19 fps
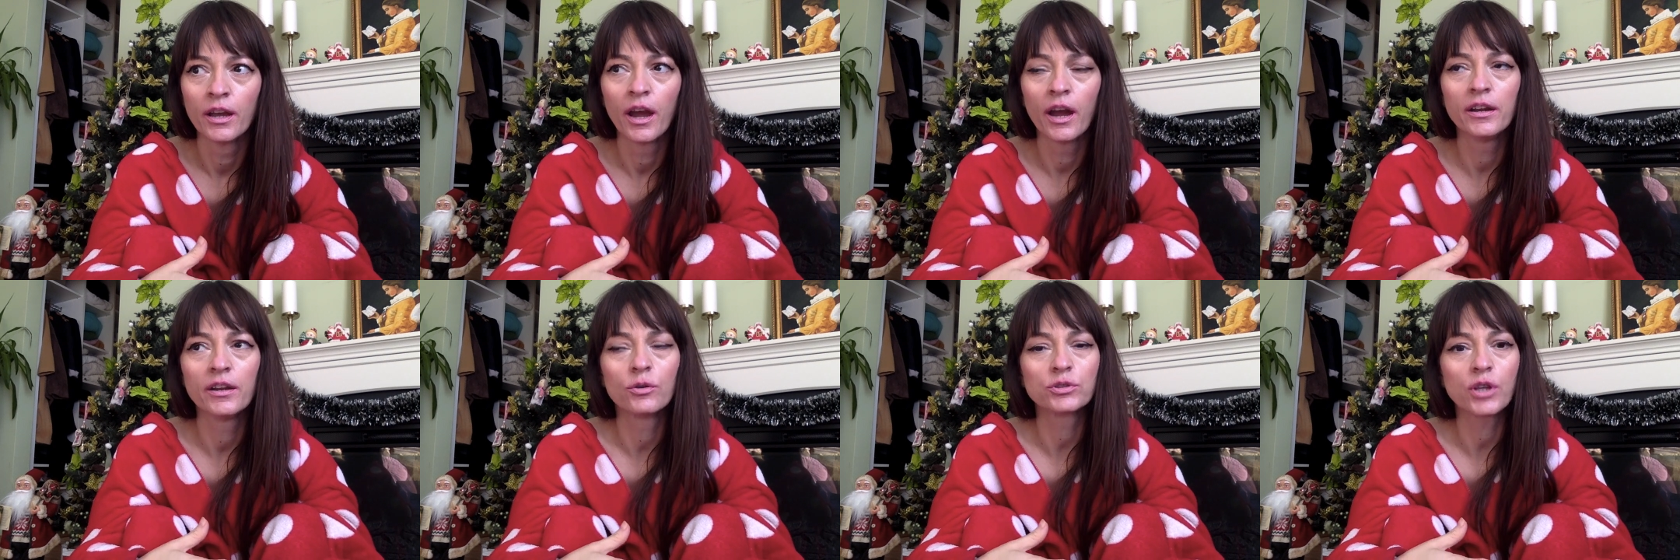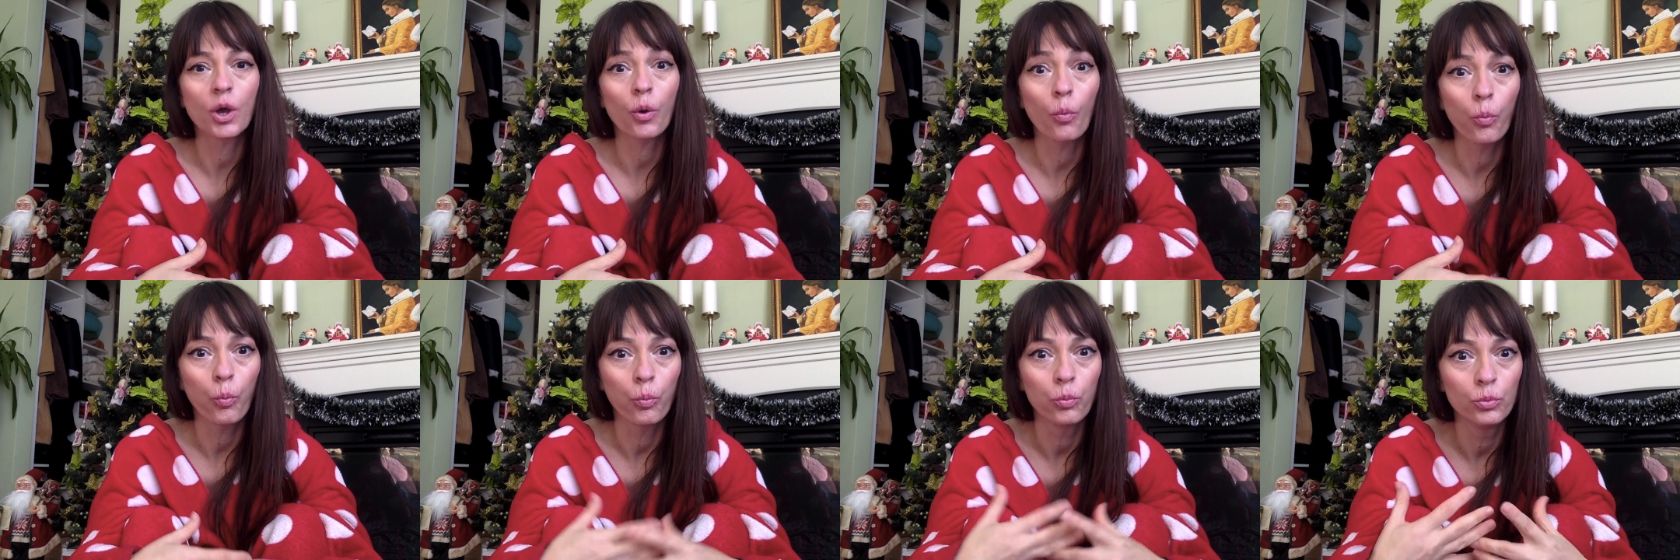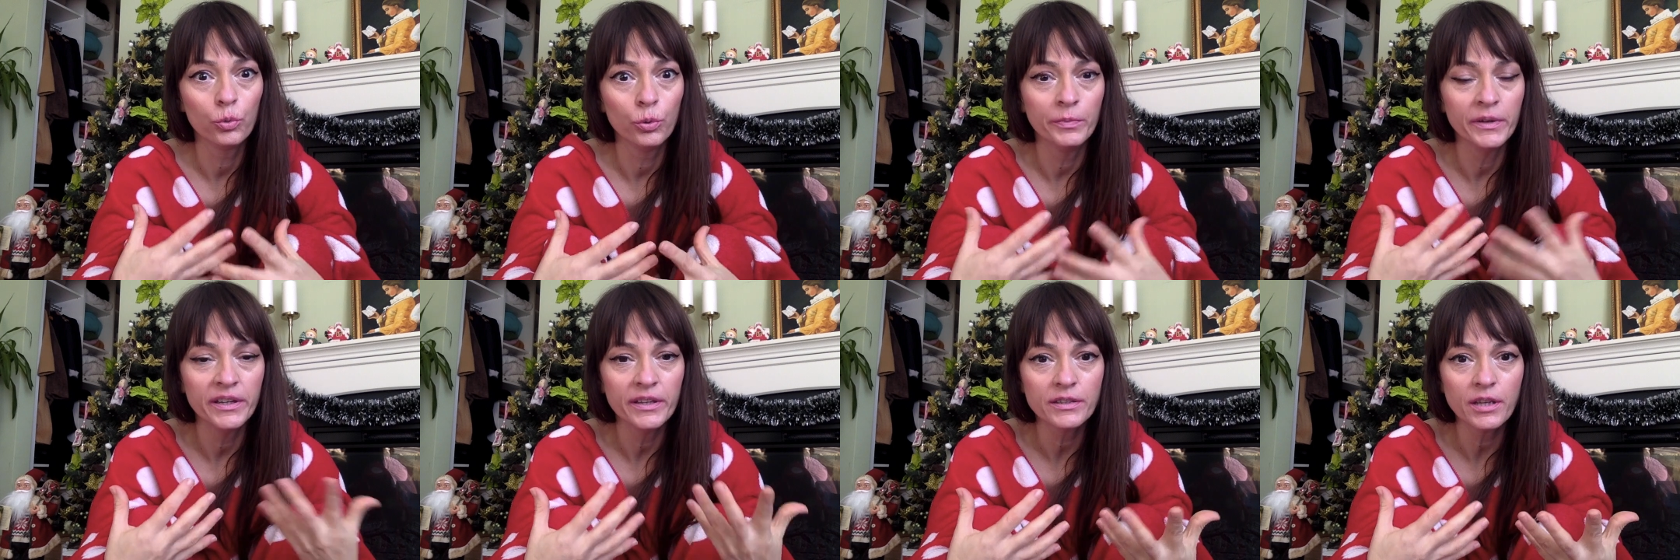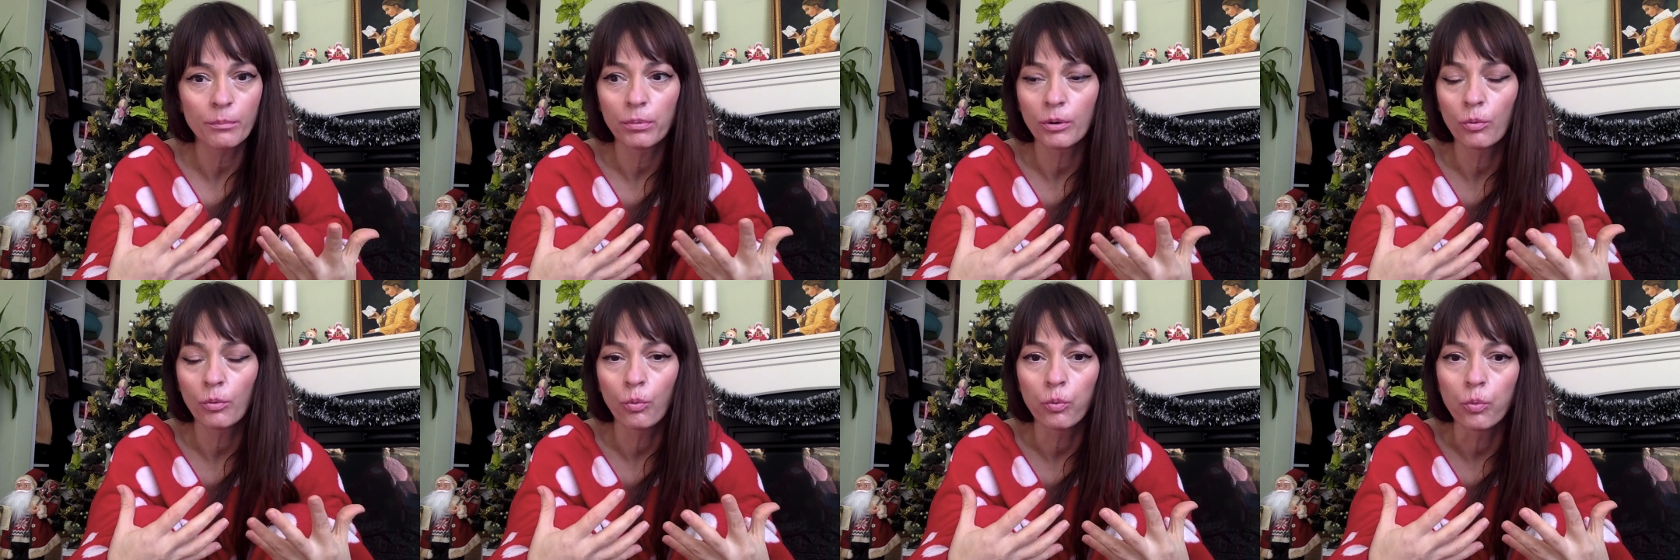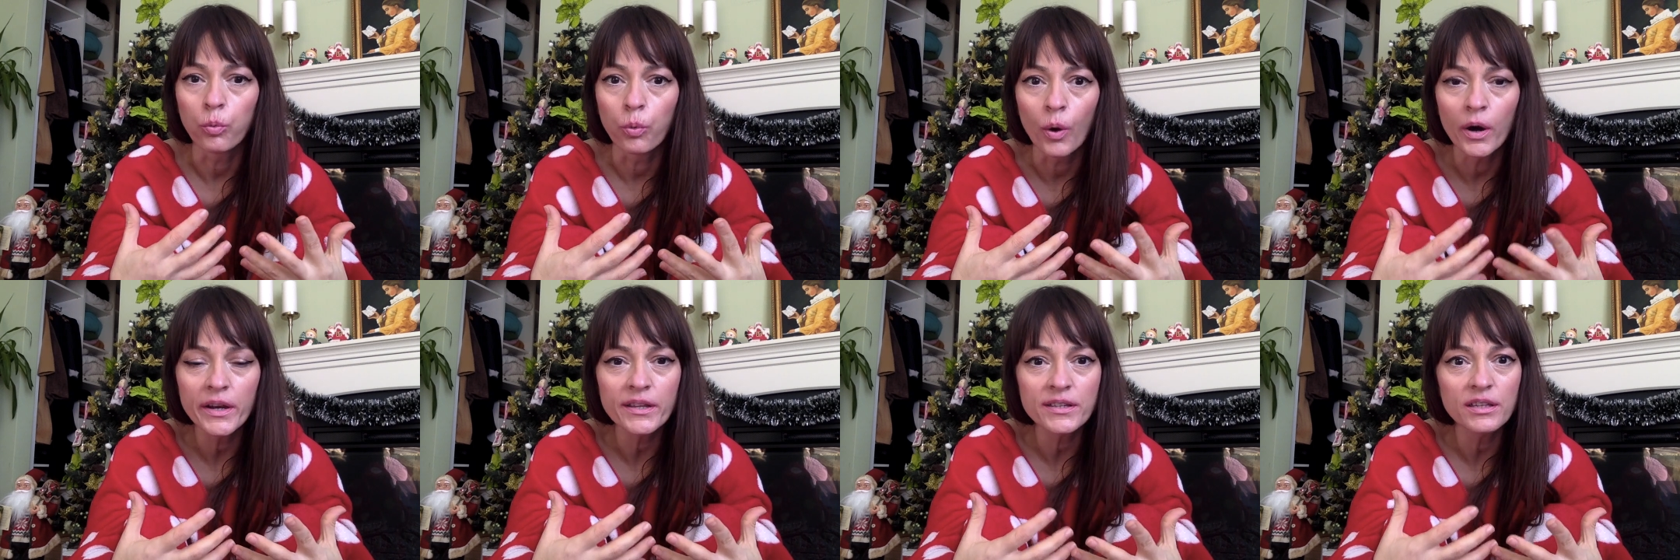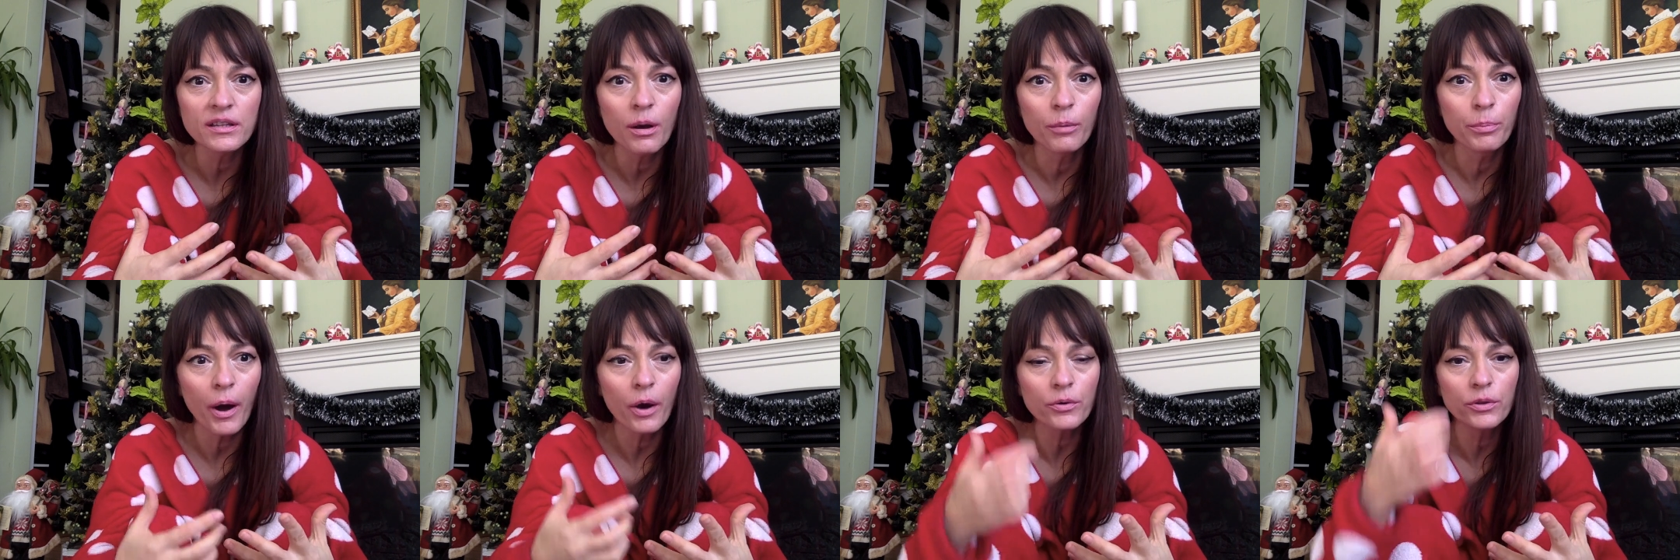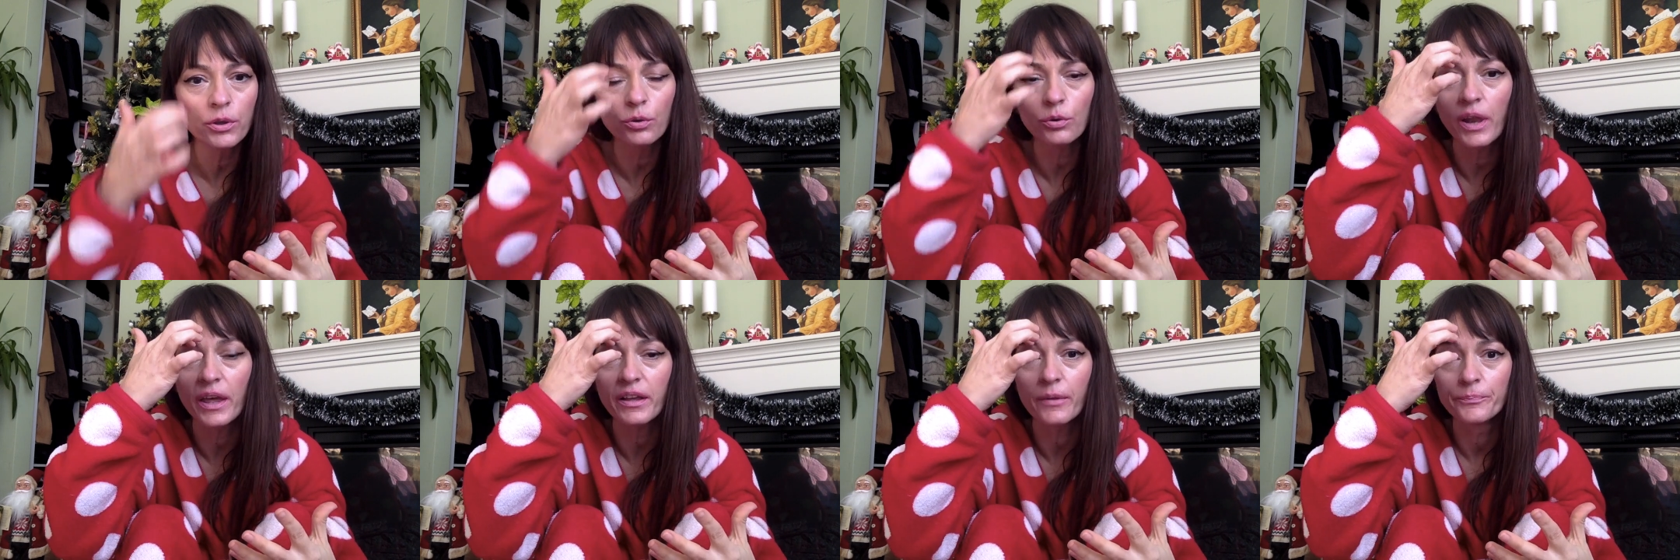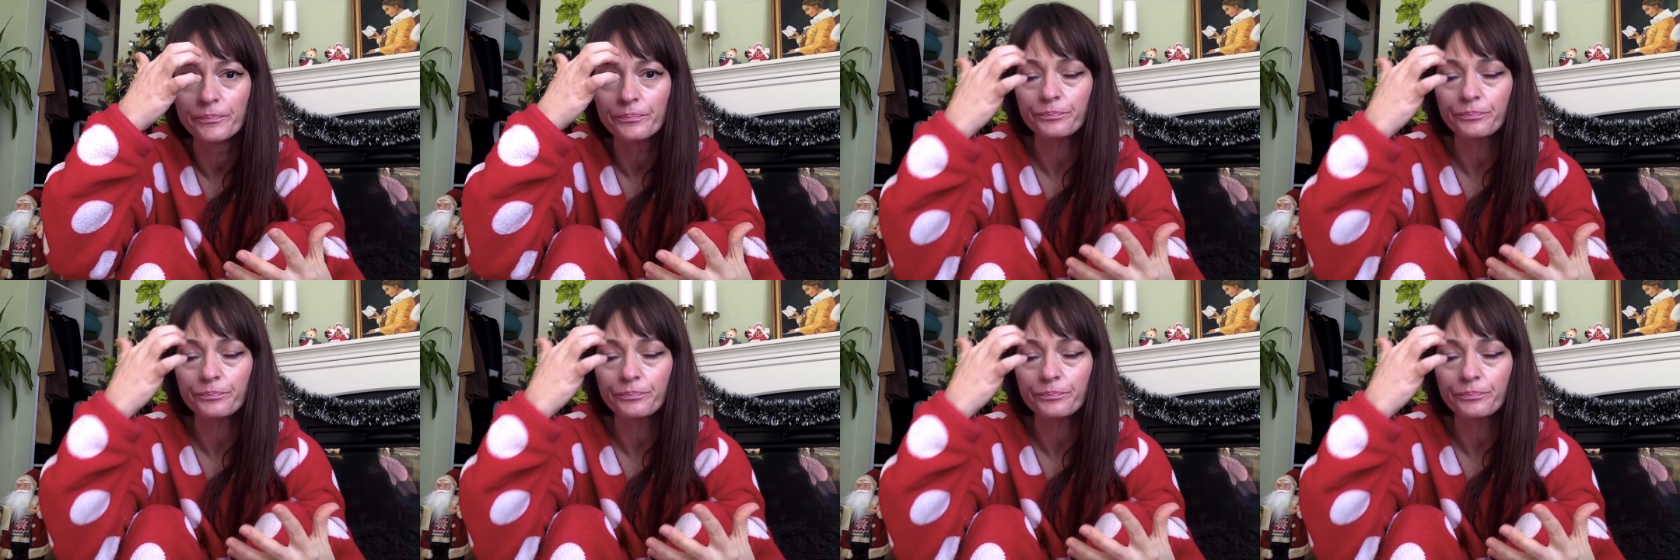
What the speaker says: And I was like, Luminita, but what is it about you? Like,